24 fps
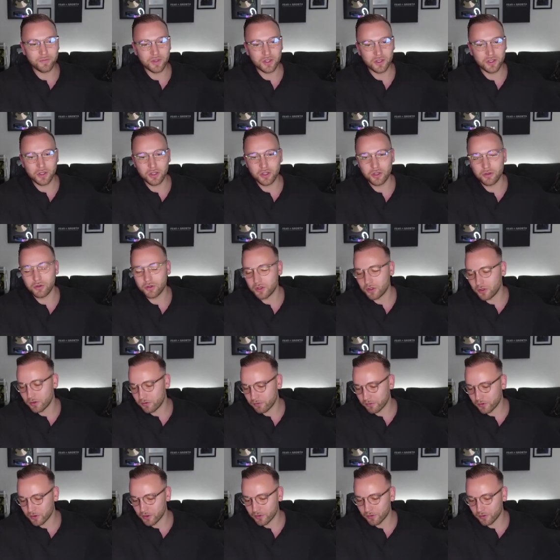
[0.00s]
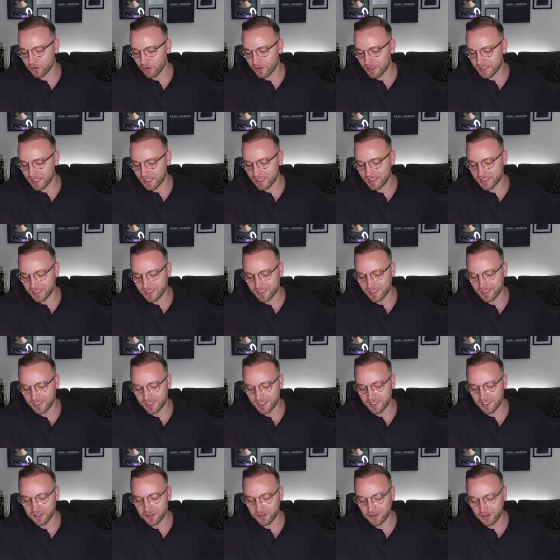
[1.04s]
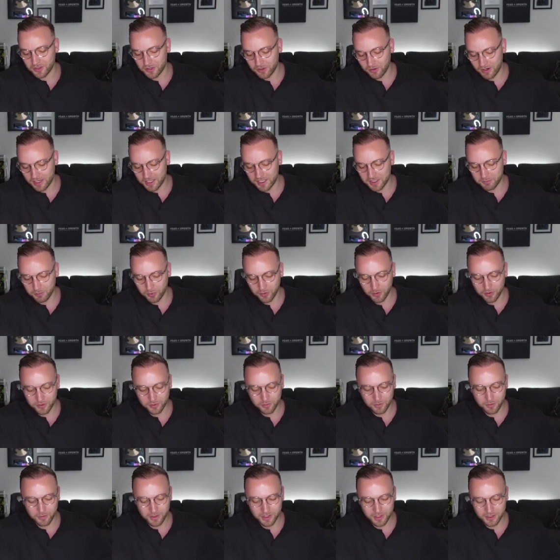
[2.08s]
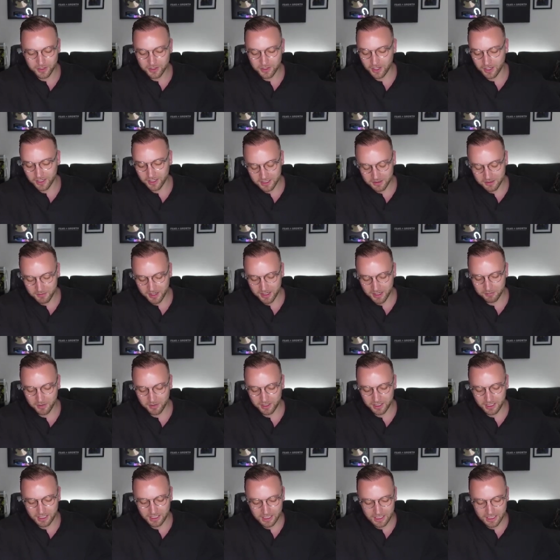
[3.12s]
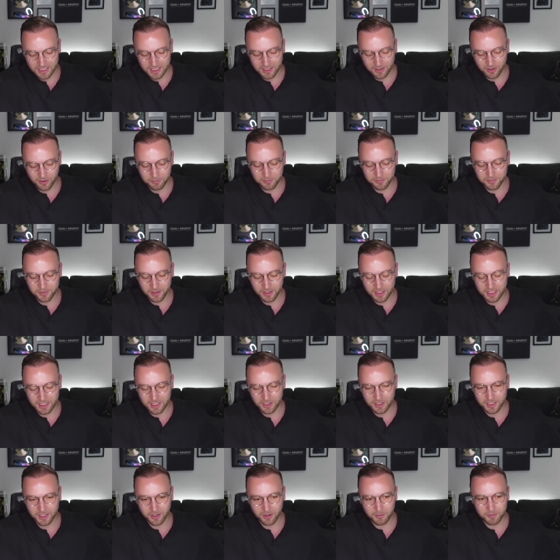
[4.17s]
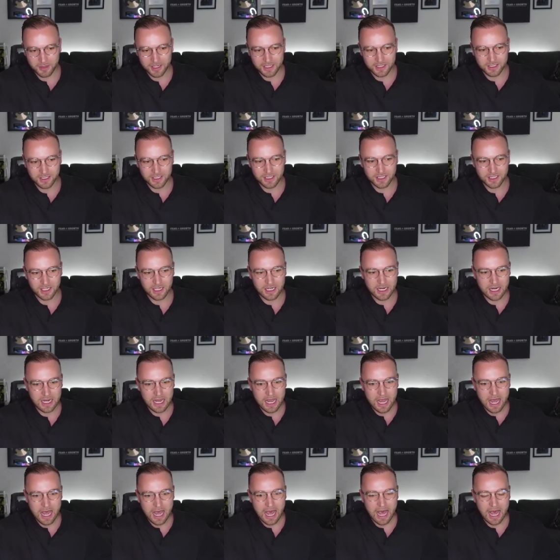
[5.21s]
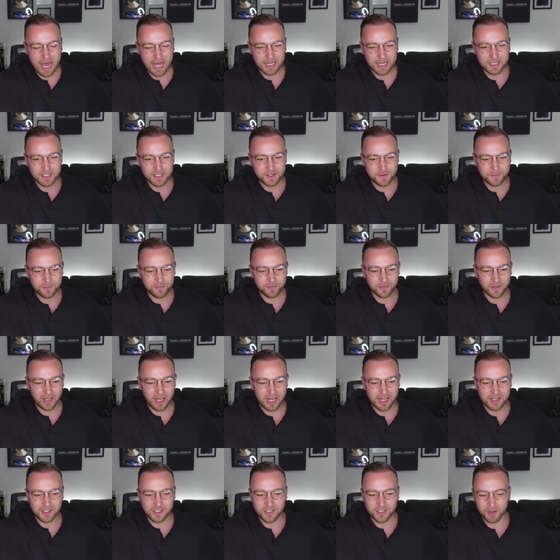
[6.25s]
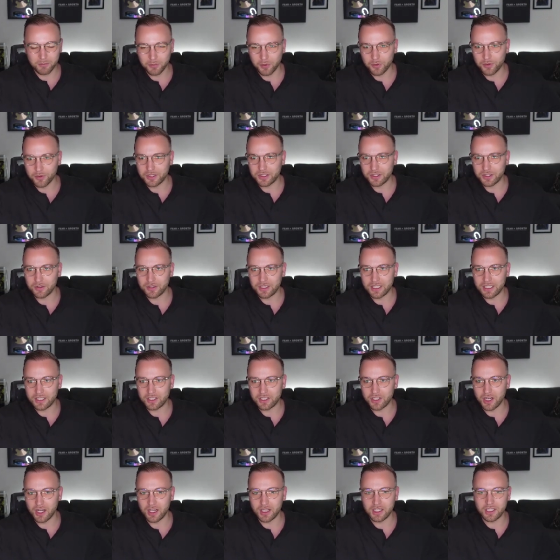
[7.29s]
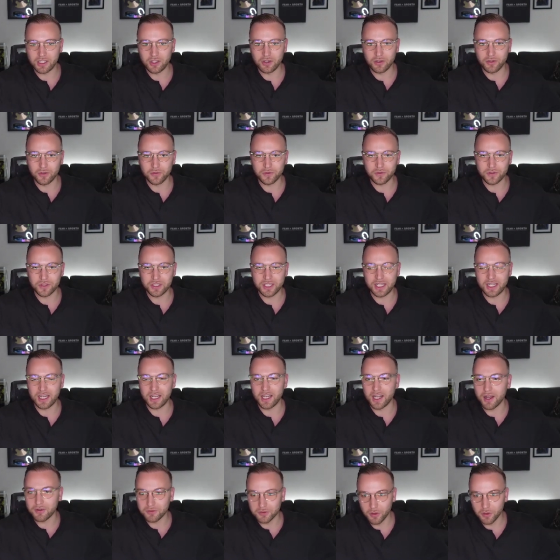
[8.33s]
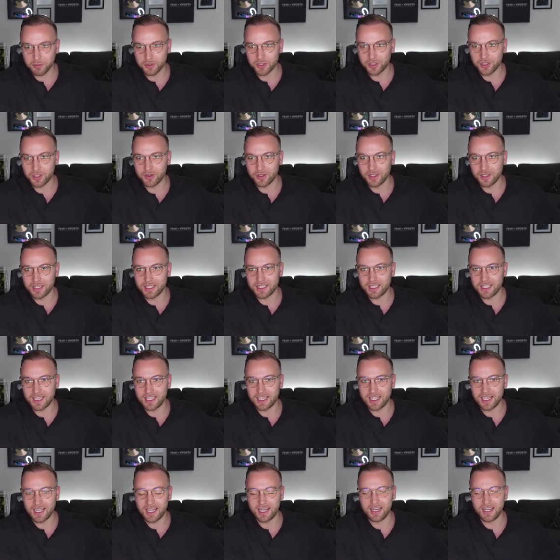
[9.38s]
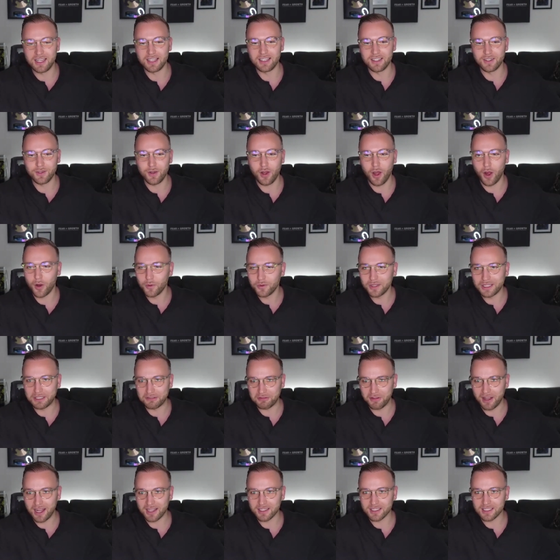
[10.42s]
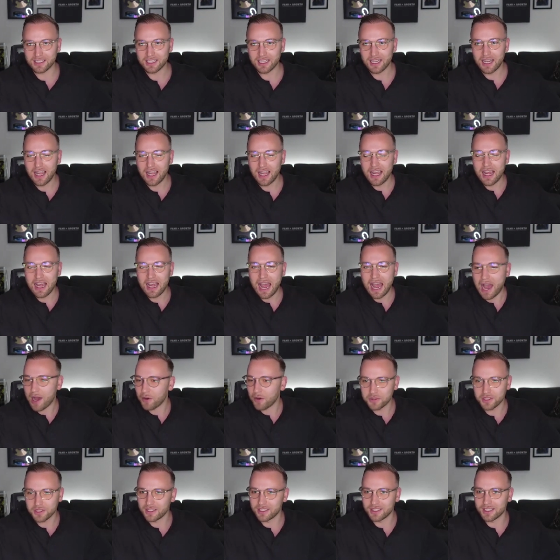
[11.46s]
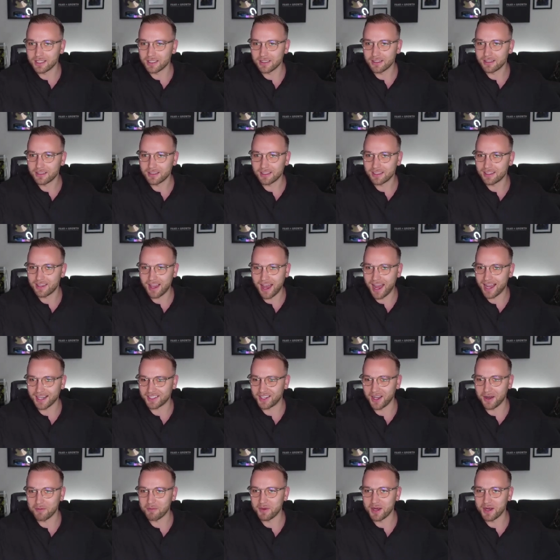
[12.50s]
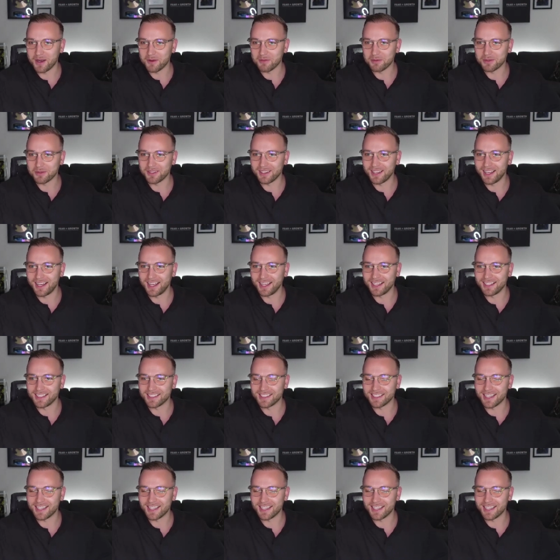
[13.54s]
you've grown the agency. You're at this point when you're starting to make money in the e-com agency, and at some point during this journey, you've seen another opportunity in OnlyFans. How did that come up, and